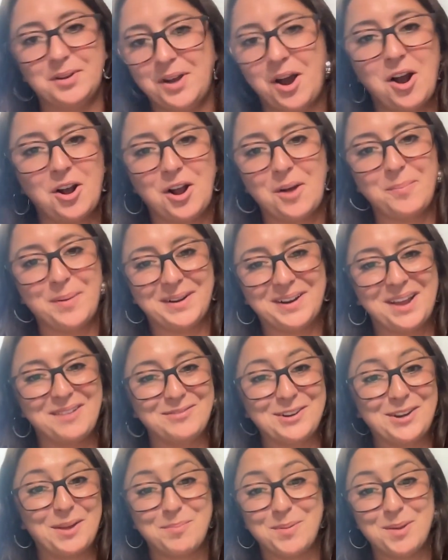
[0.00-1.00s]
hung up on
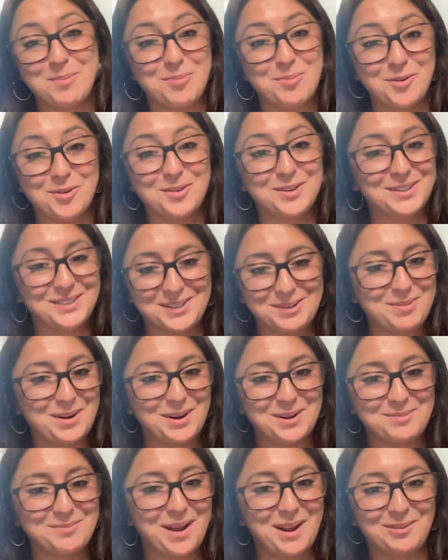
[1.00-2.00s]
everyday people
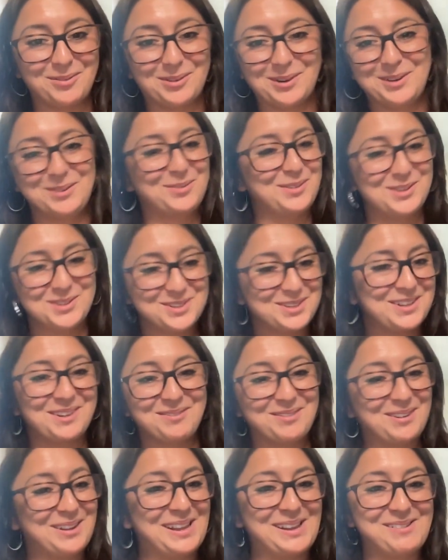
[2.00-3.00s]
compared to my influencer.
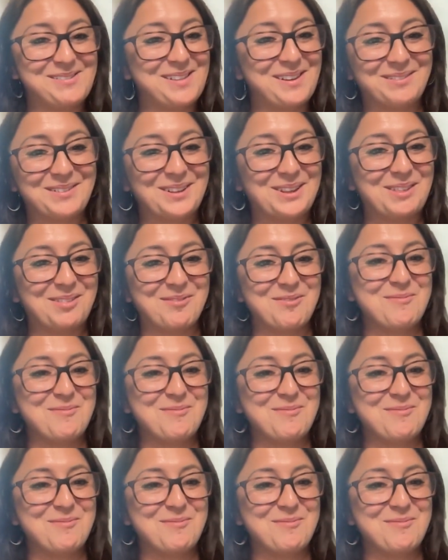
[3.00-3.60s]
That really